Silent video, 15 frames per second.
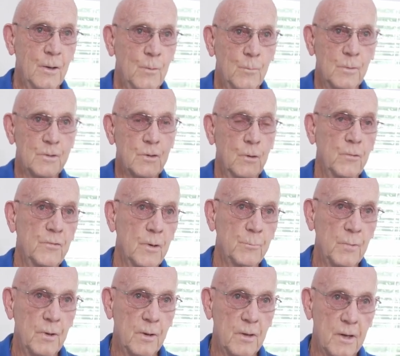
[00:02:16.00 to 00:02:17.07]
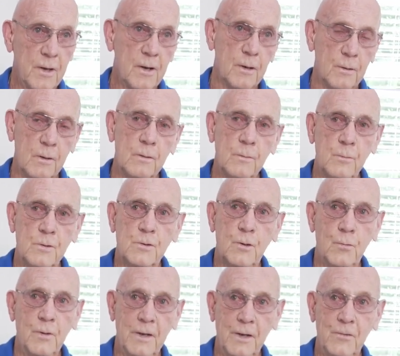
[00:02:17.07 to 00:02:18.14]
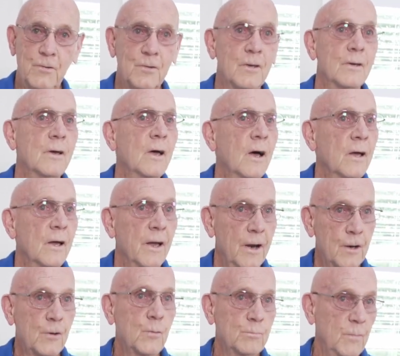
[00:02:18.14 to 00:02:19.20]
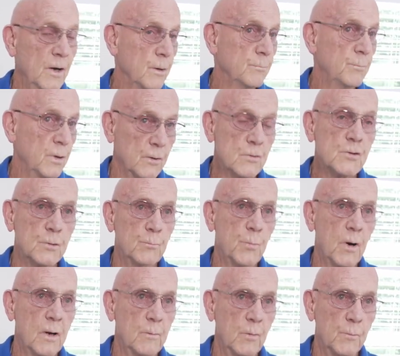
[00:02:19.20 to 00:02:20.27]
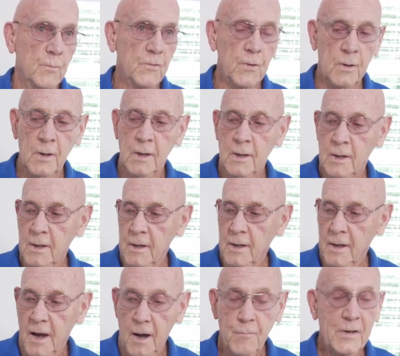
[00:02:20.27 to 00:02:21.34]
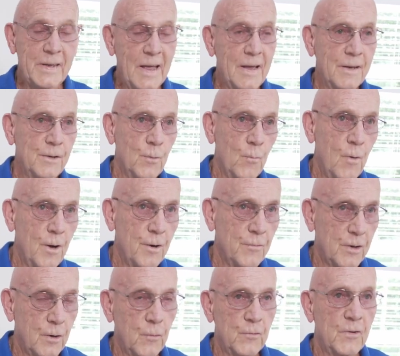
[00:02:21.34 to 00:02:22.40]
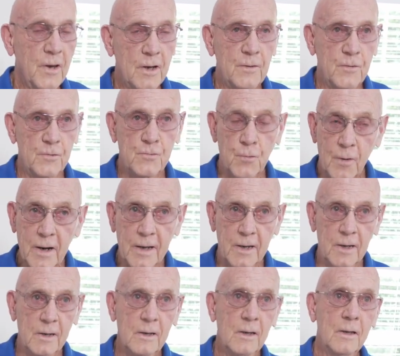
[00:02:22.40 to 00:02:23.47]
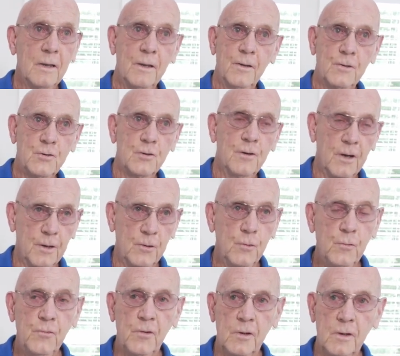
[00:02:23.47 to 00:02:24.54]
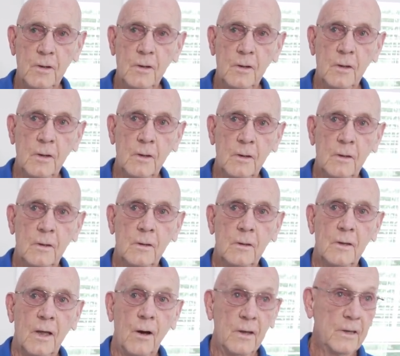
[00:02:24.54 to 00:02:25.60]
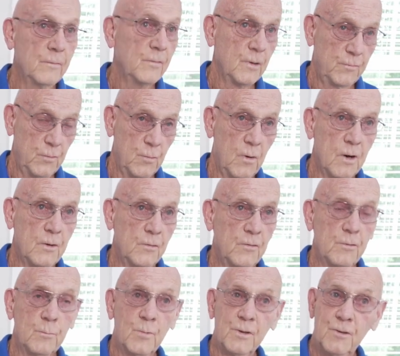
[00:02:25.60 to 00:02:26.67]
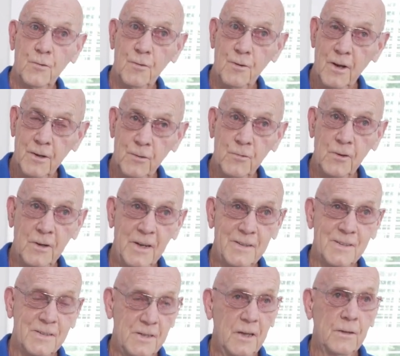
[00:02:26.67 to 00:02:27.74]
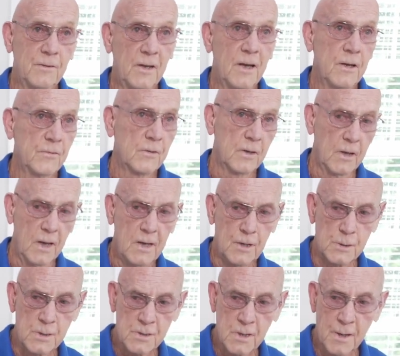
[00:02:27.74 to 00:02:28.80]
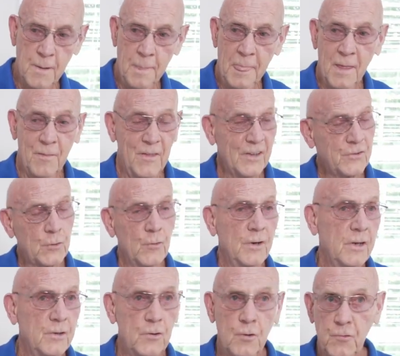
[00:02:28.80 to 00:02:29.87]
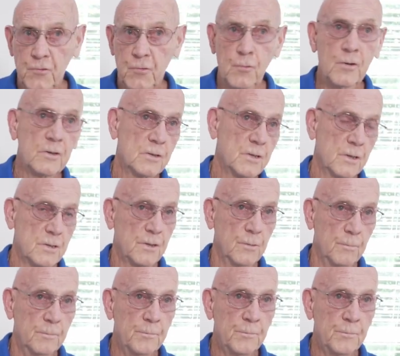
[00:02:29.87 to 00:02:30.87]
which goes up into the air, which creates air pollution problems. Every gallon of water that goes down the drain that you're not using, even if you are using, but you're not using 8 to 10,000 gallons, that's going into your sewage system.